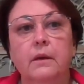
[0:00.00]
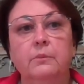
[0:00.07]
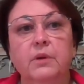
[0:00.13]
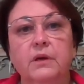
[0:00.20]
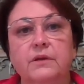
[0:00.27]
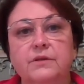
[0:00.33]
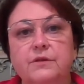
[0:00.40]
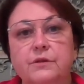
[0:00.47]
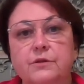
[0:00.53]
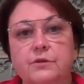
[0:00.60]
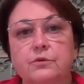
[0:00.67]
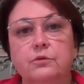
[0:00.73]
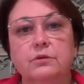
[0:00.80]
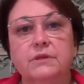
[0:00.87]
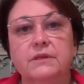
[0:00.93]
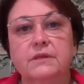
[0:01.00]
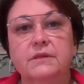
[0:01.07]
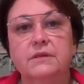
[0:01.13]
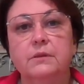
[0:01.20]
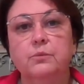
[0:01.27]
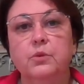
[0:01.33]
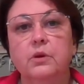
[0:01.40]
because the school
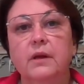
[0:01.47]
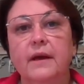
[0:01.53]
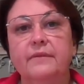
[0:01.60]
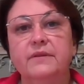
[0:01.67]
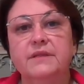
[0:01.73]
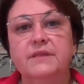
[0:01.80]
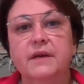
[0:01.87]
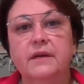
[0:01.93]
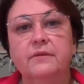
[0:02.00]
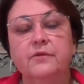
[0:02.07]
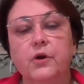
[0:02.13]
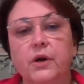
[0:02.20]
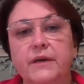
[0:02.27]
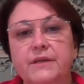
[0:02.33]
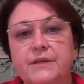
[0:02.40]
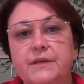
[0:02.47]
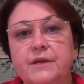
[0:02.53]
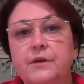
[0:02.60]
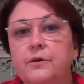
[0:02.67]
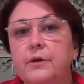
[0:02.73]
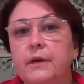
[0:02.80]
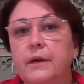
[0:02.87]
system will have a set of
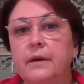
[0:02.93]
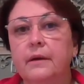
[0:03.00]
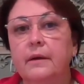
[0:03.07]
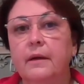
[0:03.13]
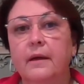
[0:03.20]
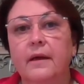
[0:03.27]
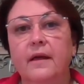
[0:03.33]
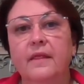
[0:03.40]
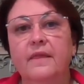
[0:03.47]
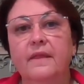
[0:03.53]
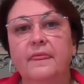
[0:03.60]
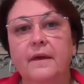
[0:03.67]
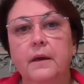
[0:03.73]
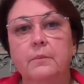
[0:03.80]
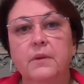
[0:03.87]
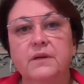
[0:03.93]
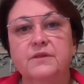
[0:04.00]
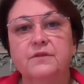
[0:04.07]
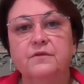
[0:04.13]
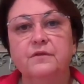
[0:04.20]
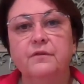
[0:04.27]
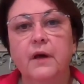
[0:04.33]
criteria that they
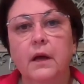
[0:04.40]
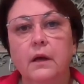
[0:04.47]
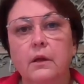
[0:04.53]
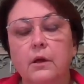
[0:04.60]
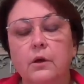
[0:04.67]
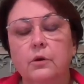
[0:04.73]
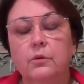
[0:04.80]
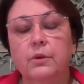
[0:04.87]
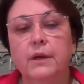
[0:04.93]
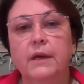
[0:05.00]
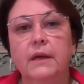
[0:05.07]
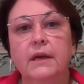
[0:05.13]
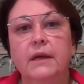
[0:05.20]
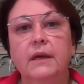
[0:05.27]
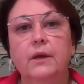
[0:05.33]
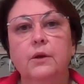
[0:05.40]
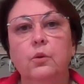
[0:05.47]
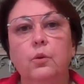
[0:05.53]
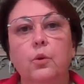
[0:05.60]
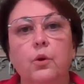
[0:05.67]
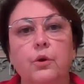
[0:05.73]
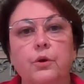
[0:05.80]
must follow in
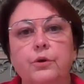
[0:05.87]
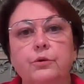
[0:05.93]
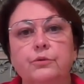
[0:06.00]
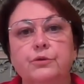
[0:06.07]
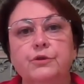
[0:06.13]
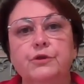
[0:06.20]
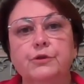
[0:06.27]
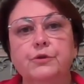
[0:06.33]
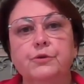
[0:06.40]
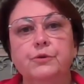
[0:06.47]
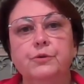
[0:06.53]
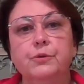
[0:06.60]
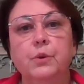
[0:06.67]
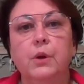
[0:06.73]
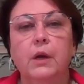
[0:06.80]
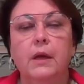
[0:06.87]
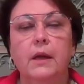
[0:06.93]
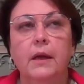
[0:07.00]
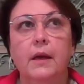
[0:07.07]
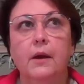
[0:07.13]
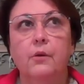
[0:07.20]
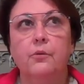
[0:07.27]
order to
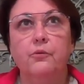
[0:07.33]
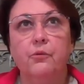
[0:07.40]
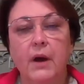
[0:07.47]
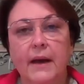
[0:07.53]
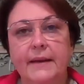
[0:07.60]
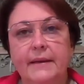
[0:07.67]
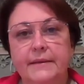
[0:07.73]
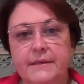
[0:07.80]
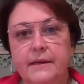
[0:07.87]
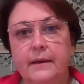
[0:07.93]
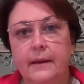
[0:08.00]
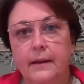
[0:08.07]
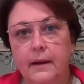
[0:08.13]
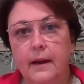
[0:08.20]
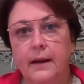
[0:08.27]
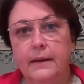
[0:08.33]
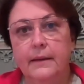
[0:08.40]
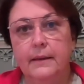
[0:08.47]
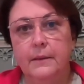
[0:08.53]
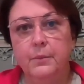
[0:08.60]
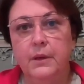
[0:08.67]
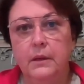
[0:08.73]
write in
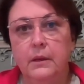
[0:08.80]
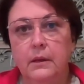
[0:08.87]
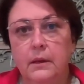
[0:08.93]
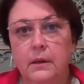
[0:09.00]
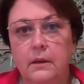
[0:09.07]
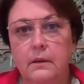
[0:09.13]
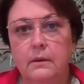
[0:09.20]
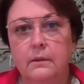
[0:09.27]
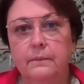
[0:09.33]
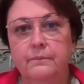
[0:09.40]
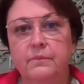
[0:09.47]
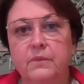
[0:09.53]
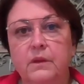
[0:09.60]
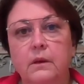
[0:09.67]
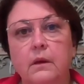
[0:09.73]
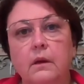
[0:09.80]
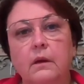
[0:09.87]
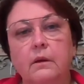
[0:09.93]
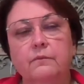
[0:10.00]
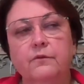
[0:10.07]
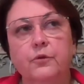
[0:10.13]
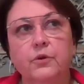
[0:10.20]
IEP.
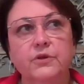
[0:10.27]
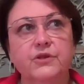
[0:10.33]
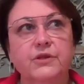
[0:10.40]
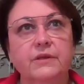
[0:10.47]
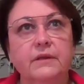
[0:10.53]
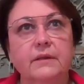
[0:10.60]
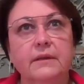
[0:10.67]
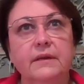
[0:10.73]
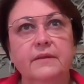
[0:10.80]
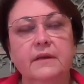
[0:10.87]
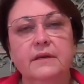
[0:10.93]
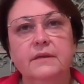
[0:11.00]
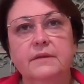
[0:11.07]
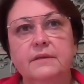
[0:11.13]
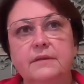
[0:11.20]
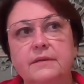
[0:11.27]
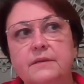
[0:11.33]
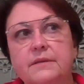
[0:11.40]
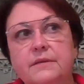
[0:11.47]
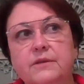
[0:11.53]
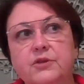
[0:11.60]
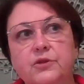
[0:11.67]
Unfortunately,
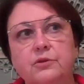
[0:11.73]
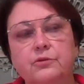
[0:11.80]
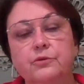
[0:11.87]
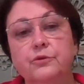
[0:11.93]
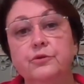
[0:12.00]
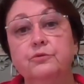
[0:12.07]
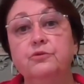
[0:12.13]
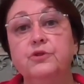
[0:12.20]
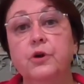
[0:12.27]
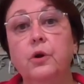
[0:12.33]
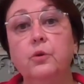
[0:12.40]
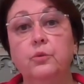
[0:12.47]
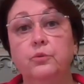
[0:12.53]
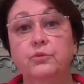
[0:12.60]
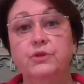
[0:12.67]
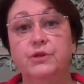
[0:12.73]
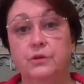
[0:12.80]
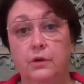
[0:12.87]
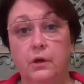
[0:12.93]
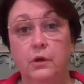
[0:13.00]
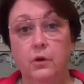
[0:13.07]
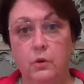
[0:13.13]
these children who don't
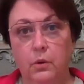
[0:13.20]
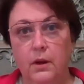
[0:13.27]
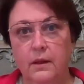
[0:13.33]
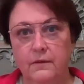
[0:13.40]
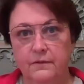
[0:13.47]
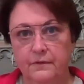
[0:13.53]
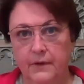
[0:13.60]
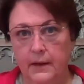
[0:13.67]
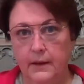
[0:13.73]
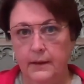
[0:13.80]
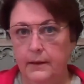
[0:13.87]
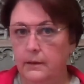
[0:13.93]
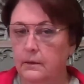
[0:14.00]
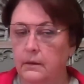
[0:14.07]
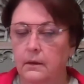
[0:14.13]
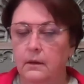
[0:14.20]
qualify